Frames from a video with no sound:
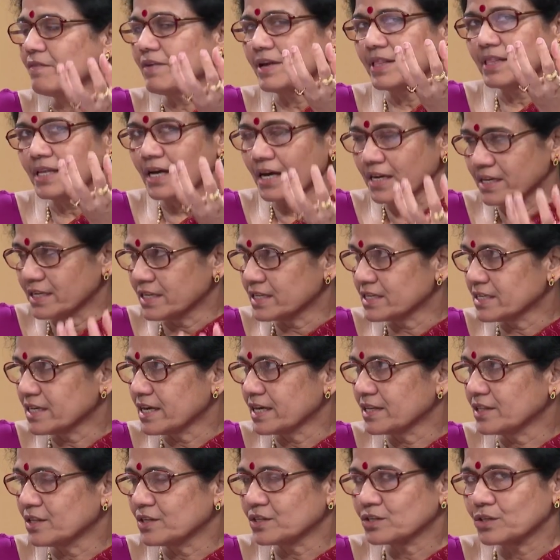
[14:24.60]
when they
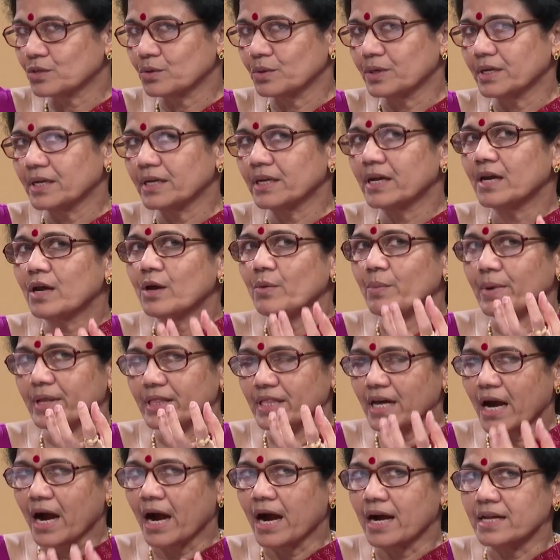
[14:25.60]
understand the story when
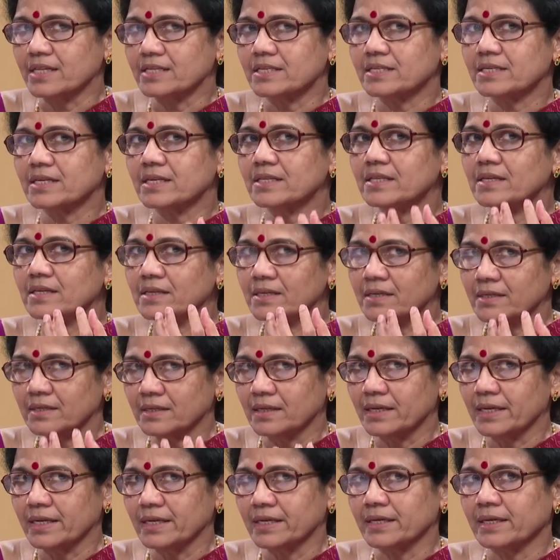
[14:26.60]
they answer the
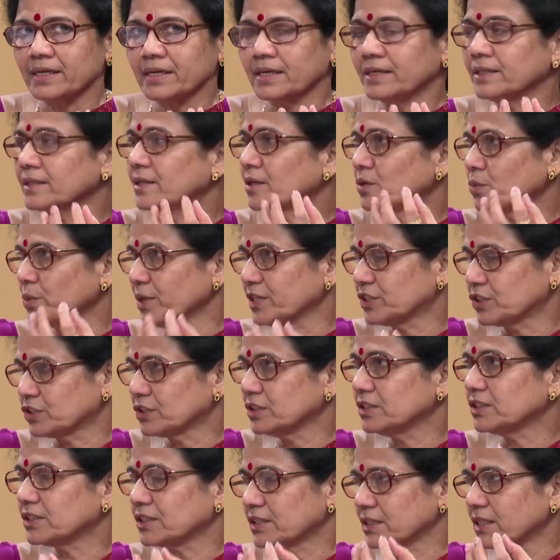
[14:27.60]
like uh, the
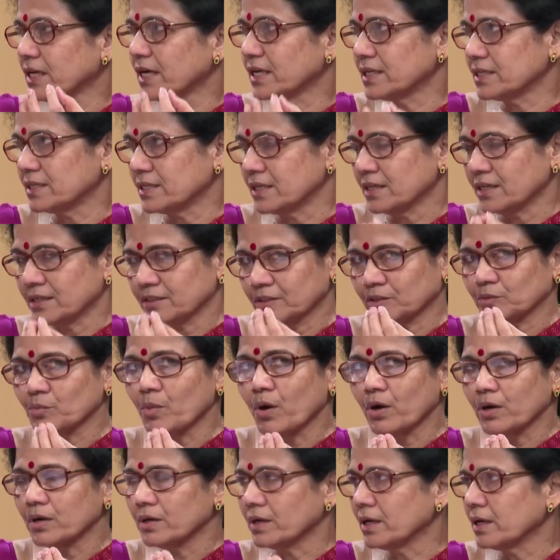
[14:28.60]
questions that uh,
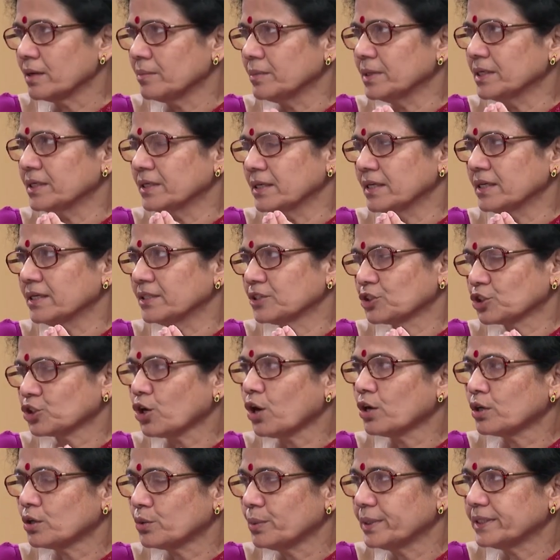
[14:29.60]
small i mean uh,
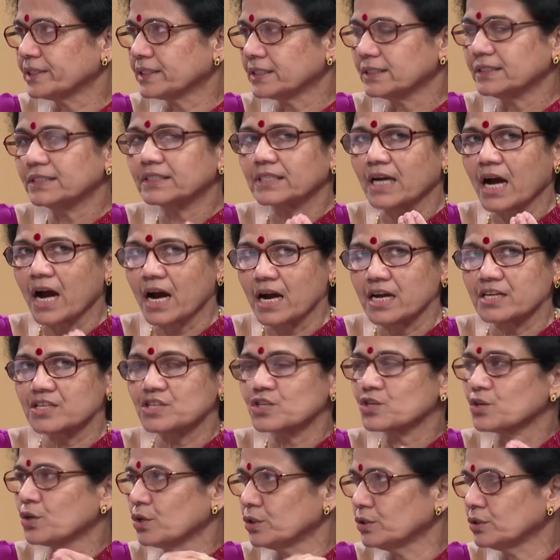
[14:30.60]
short questions
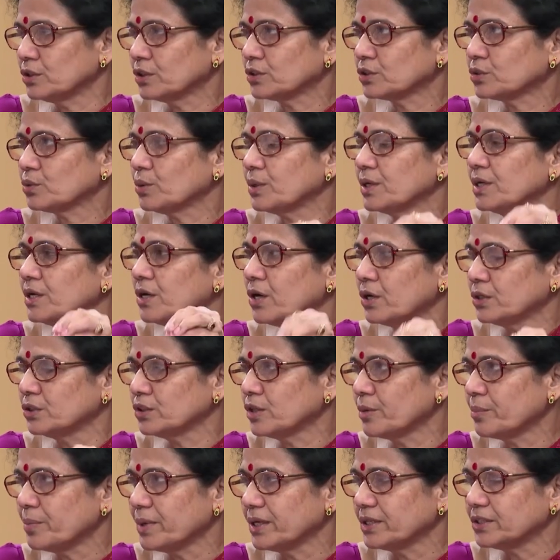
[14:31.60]
asked on the story on
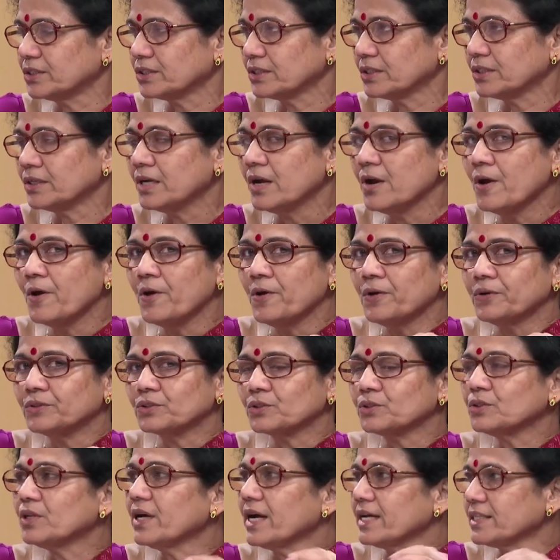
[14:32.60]
the picture
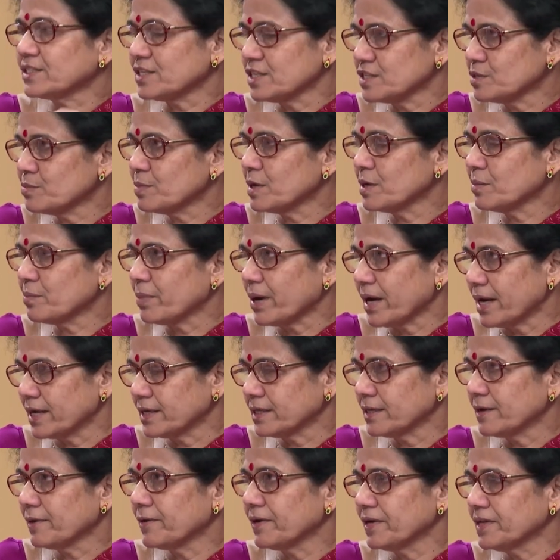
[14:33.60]
so the assessment
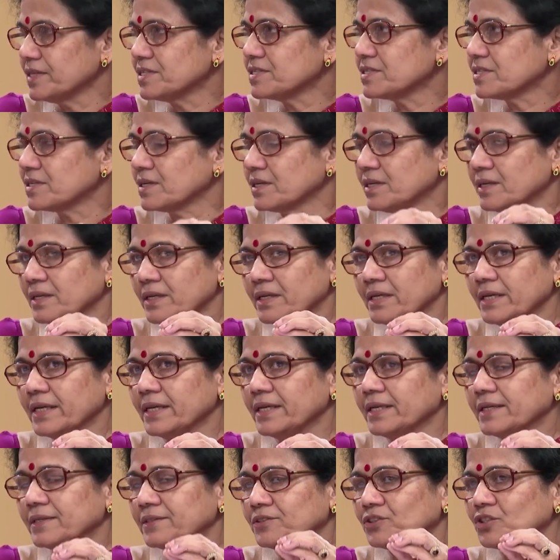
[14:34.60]
part is uh,
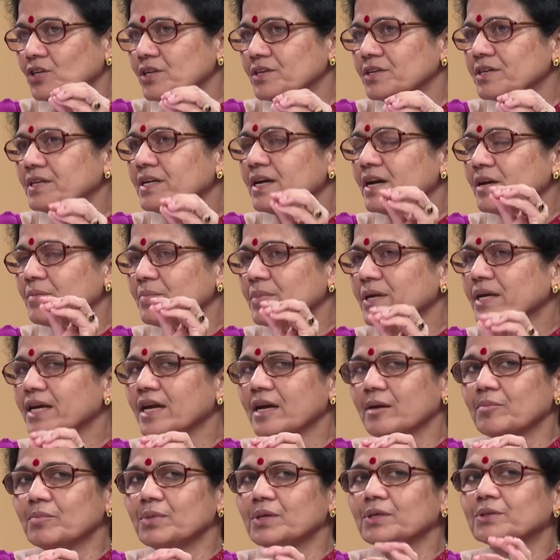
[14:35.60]
like children are being
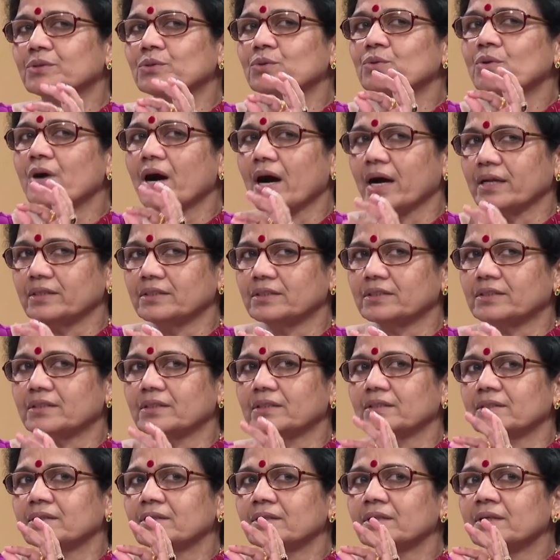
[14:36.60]
able to
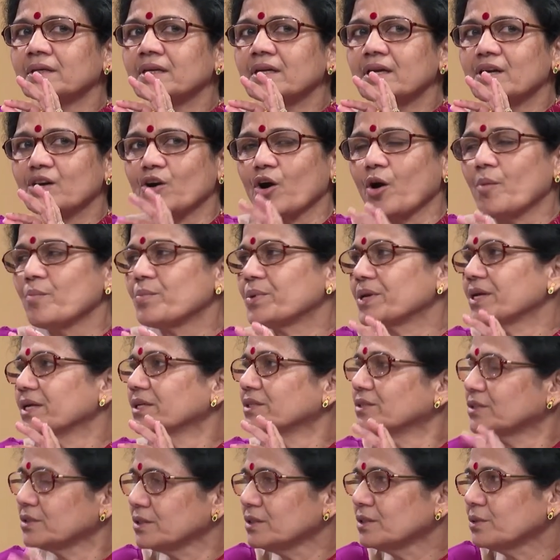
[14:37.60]
answer the
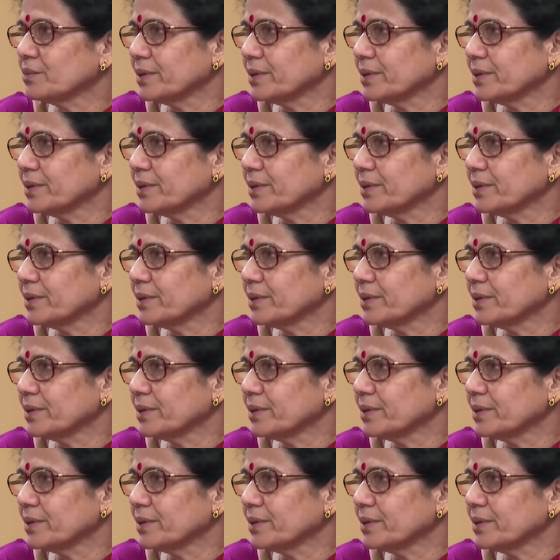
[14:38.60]
comprehension